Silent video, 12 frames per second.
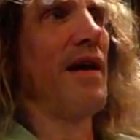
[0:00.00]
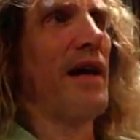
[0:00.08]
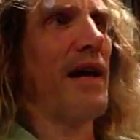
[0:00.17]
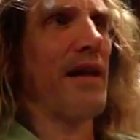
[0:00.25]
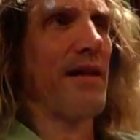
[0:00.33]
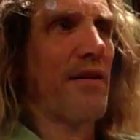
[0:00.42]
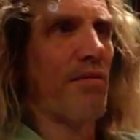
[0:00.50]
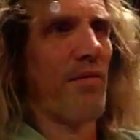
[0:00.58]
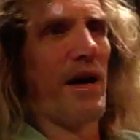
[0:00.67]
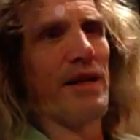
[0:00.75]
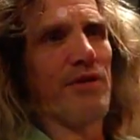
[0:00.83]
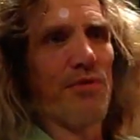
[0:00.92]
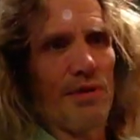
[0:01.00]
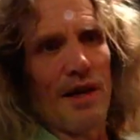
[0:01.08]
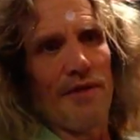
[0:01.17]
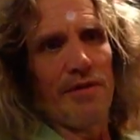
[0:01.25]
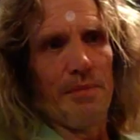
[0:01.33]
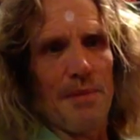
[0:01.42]
and their rights will
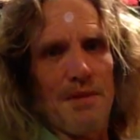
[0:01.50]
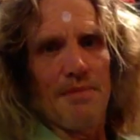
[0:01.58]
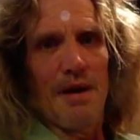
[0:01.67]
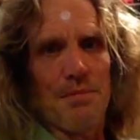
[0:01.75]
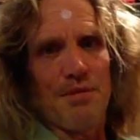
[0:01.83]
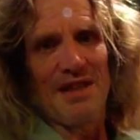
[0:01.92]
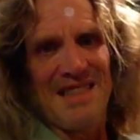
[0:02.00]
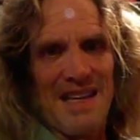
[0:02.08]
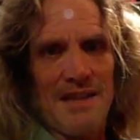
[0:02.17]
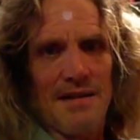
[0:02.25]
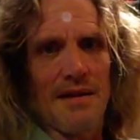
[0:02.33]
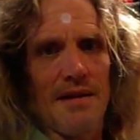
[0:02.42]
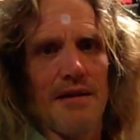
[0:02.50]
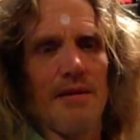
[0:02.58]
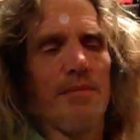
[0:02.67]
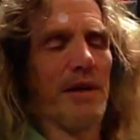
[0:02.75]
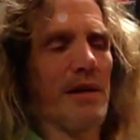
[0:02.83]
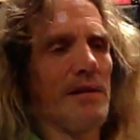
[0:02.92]
never be represented
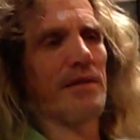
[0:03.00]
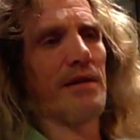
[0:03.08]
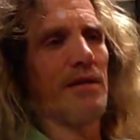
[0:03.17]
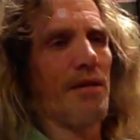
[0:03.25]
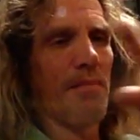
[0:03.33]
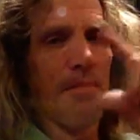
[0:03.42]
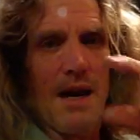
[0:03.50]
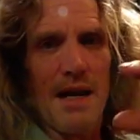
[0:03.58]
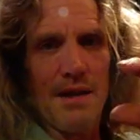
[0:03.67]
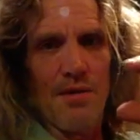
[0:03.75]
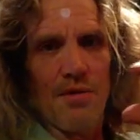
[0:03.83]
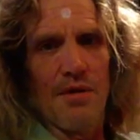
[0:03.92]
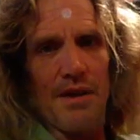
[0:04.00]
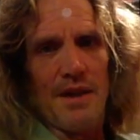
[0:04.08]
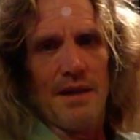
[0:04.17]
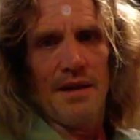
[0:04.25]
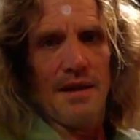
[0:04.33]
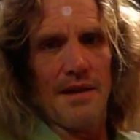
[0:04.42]
because they're a
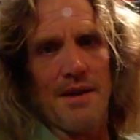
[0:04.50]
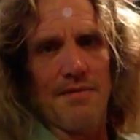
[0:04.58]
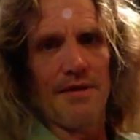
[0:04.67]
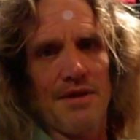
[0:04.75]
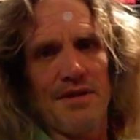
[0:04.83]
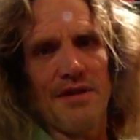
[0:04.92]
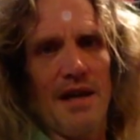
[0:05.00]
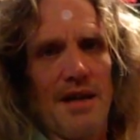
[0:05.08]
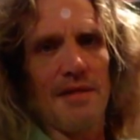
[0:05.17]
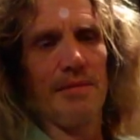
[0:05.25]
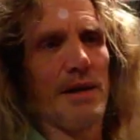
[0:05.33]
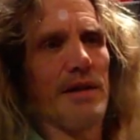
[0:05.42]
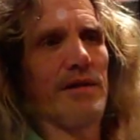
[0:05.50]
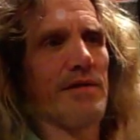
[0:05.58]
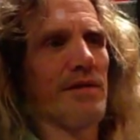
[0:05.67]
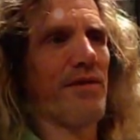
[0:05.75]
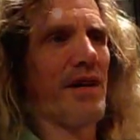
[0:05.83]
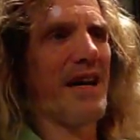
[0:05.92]
minority in every state, because
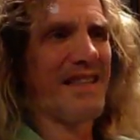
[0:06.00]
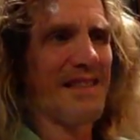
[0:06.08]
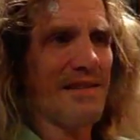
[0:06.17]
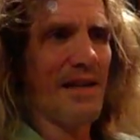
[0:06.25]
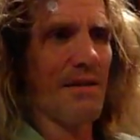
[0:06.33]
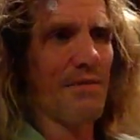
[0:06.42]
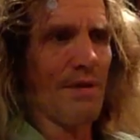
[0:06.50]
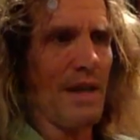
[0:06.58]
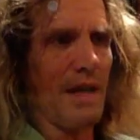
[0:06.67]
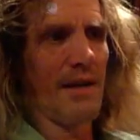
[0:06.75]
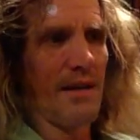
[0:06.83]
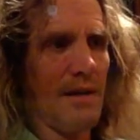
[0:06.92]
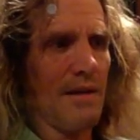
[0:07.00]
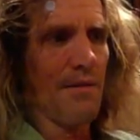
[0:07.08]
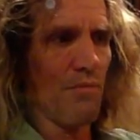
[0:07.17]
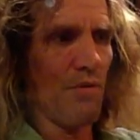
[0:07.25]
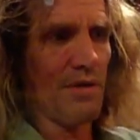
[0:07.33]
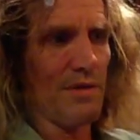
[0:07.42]
they're not segregated
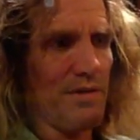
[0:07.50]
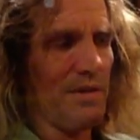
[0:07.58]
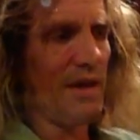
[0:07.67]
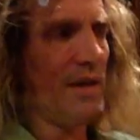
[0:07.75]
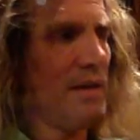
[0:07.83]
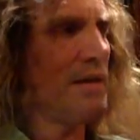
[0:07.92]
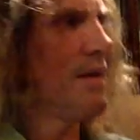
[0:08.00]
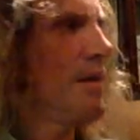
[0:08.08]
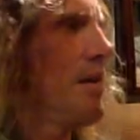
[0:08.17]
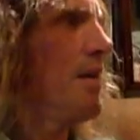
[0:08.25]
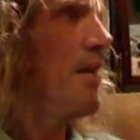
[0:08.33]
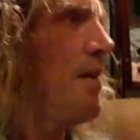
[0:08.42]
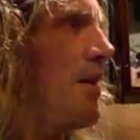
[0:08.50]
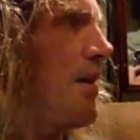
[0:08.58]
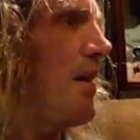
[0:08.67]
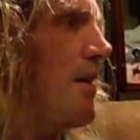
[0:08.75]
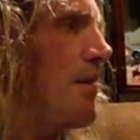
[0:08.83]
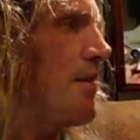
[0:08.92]
in one state.
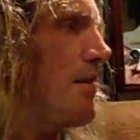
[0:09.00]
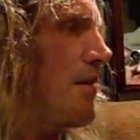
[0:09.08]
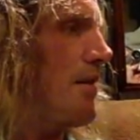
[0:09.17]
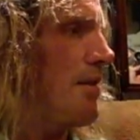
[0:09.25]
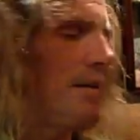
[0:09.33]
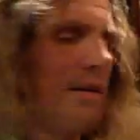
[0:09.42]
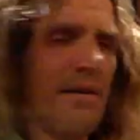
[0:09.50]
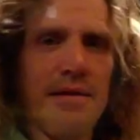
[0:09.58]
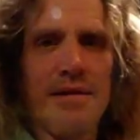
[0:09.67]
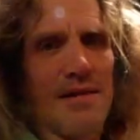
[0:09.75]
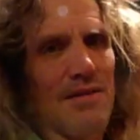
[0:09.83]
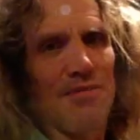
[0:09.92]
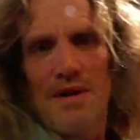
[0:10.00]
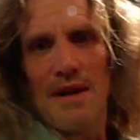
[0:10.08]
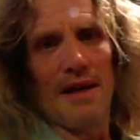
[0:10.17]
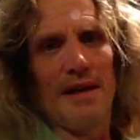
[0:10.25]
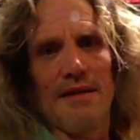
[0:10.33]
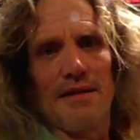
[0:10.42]
And it's just really
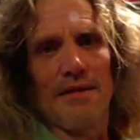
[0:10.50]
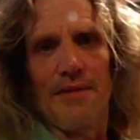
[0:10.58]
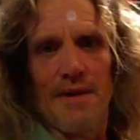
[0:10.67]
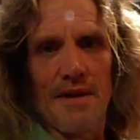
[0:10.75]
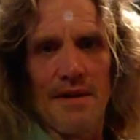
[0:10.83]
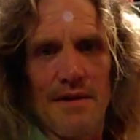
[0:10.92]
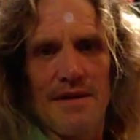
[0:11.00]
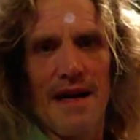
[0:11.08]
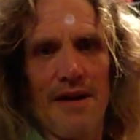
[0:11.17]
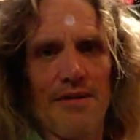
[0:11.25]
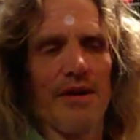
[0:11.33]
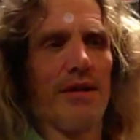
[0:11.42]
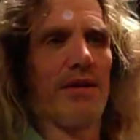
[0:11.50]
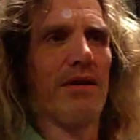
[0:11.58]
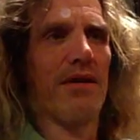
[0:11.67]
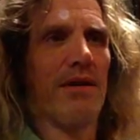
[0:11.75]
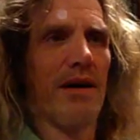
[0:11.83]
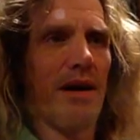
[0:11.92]
easy to figure this out, that,
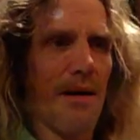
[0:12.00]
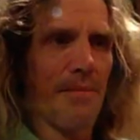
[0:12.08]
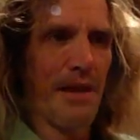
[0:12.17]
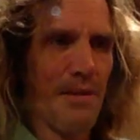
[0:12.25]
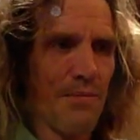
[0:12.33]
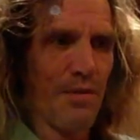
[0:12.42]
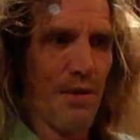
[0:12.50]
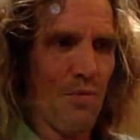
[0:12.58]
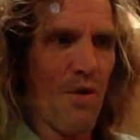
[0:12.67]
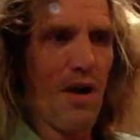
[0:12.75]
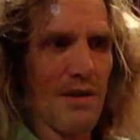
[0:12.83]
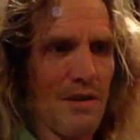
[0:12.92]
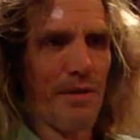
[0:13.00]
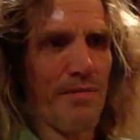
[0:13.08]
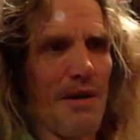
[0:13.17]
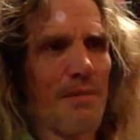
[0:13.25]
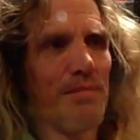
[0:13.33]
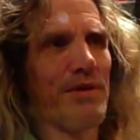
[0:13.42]
I mean, we want to be
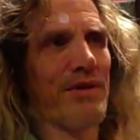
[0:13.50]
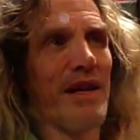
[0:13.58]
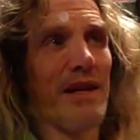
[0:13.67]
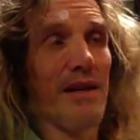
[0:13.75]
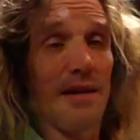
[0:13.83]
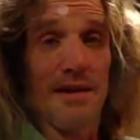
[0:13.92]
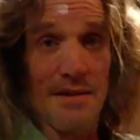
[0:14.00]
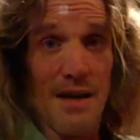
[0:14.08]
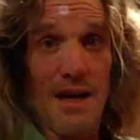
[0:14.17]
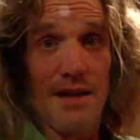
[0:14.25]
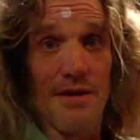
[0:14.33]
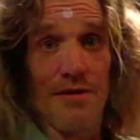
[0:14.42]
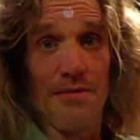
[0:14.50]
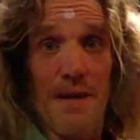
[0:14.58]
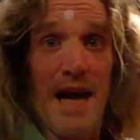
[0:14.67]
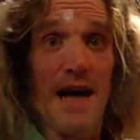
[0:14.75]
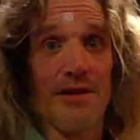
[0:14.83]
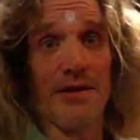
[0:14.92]
represented, at least I do,
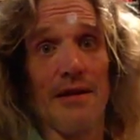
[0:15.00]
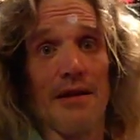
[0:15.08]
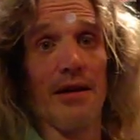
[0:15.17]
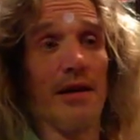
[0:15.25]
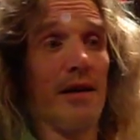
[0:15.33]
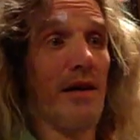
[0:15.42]
passionately.